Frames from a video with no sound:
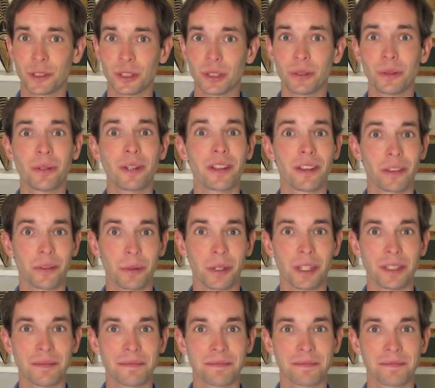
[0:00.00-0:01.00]
2,
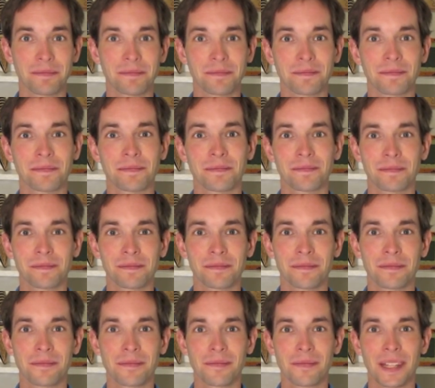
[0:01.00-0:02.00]
3.
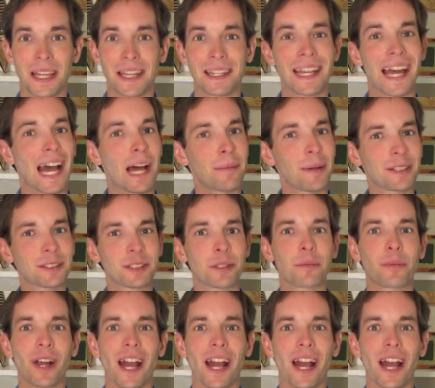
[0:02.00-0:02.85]
Now how about some